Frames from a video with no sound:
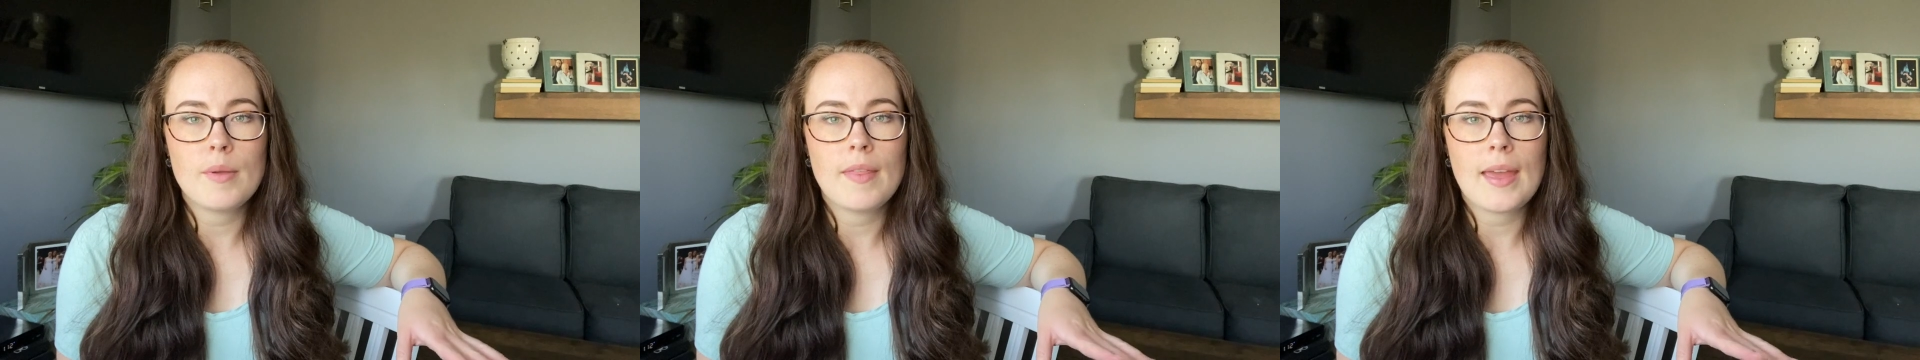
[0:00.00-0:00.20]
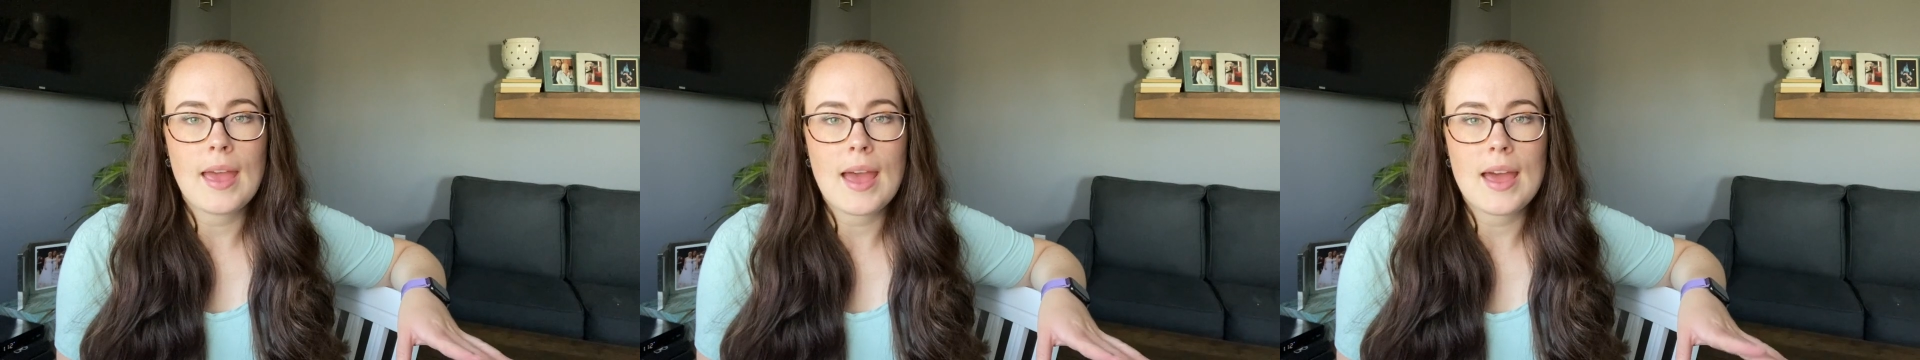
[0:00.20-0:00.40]

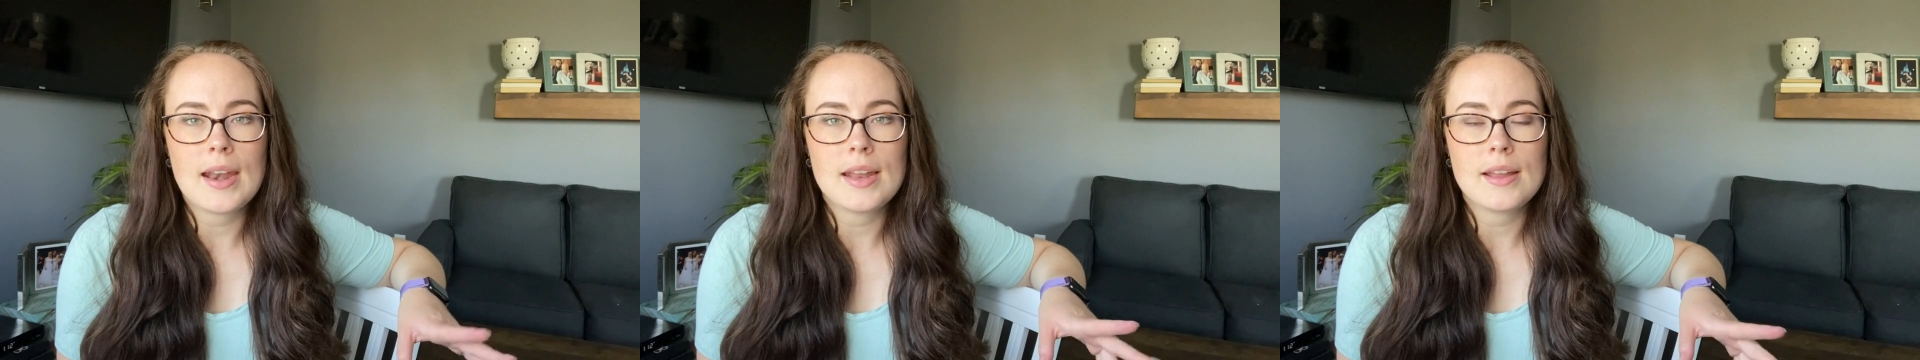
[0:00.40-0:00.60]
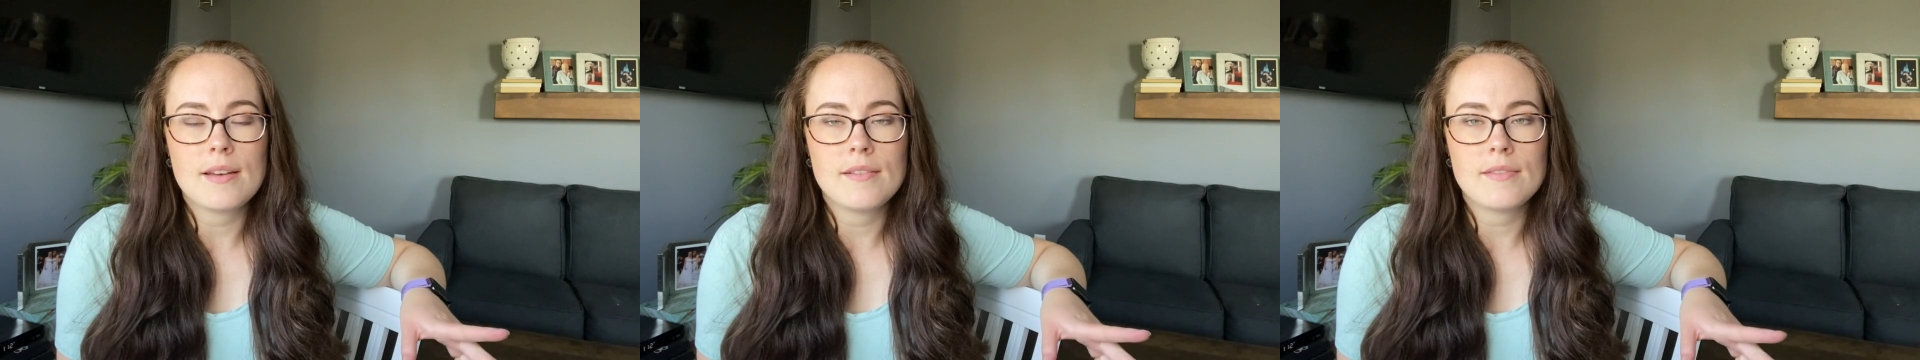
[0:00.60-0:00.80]
They had
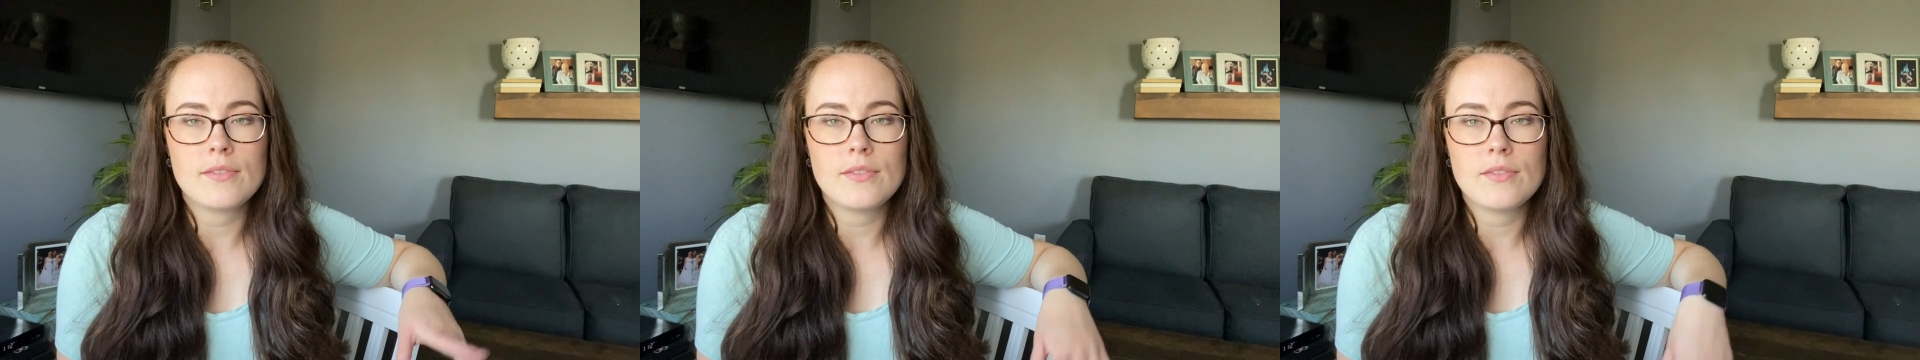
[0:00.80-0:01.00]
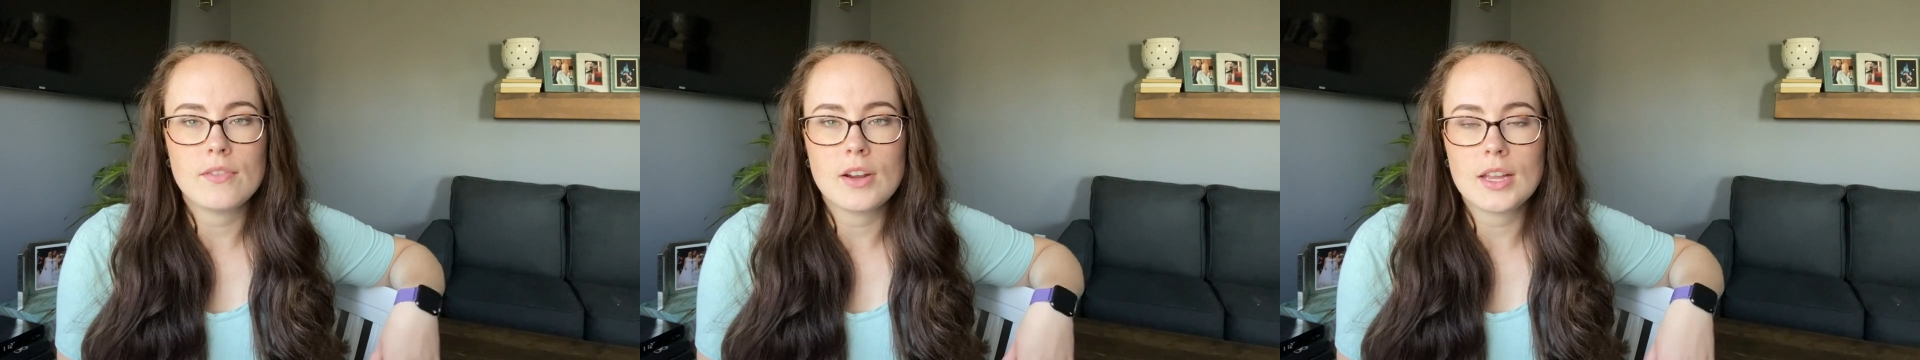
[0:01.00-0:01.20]
a
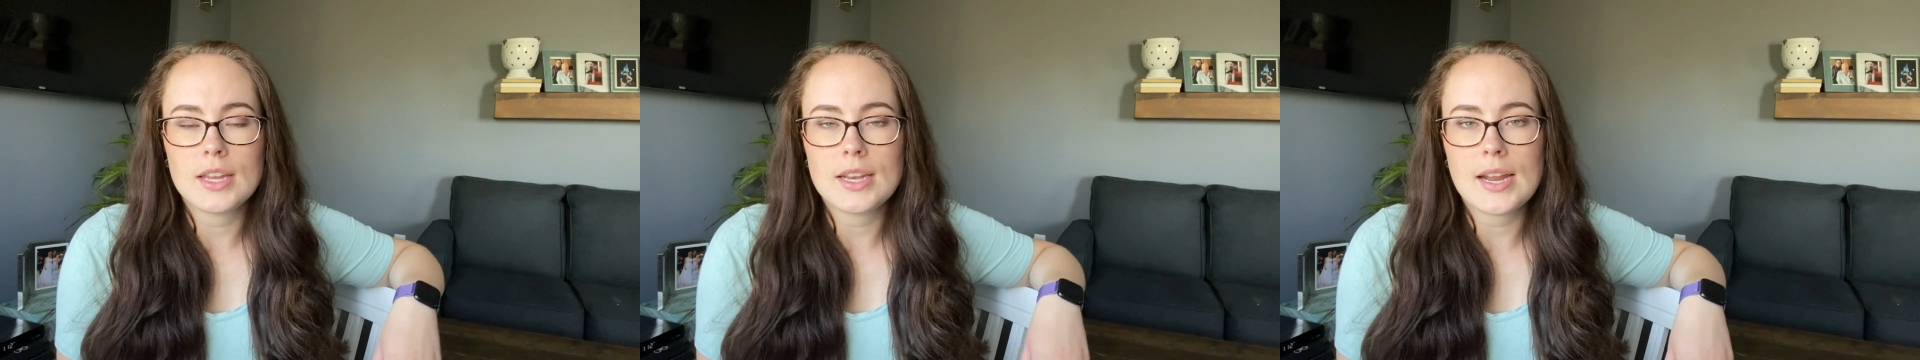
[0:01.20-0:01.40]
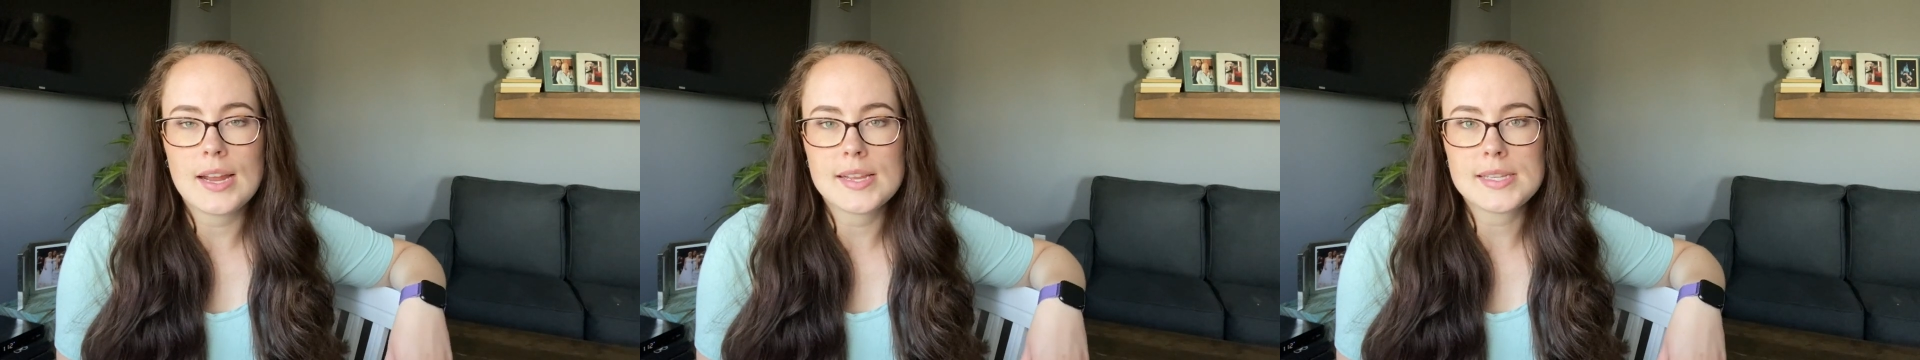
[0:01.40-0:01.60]
really
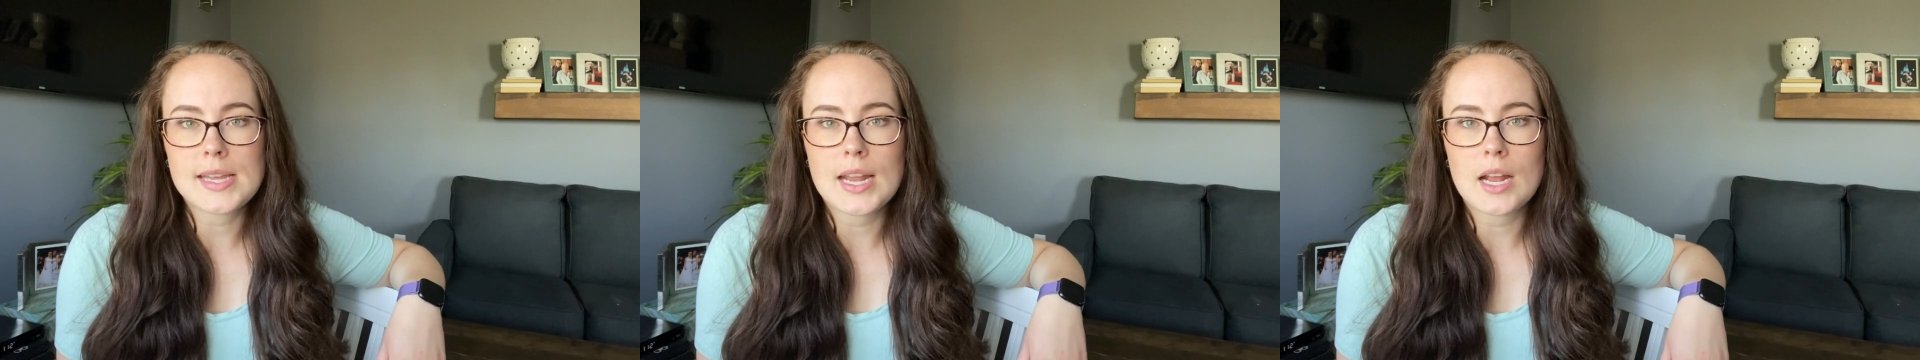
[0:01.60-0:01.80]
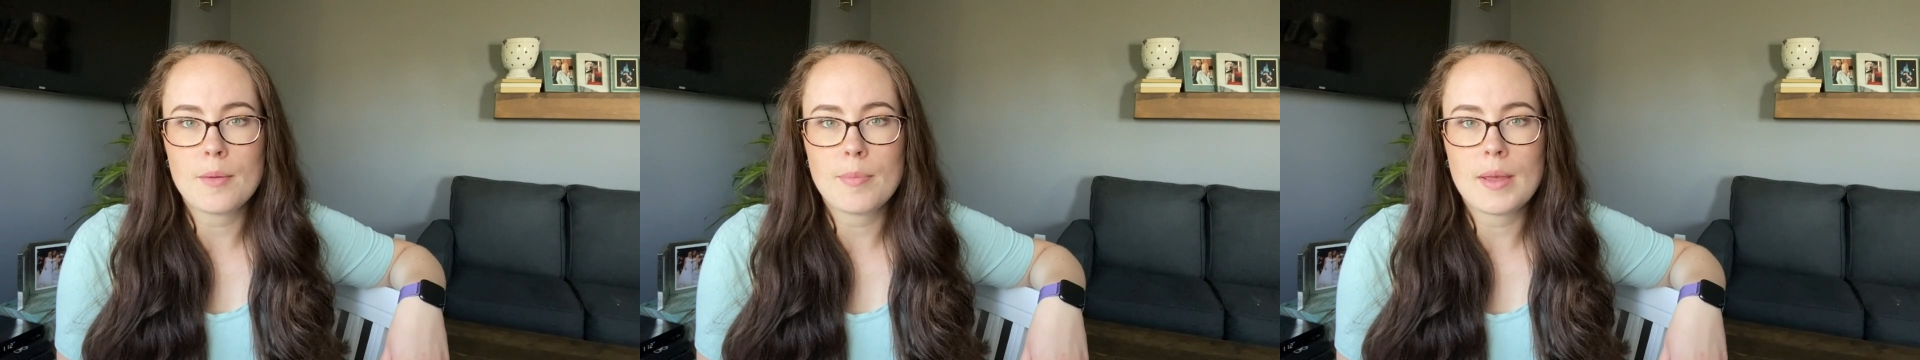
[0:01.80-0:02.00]
nice setup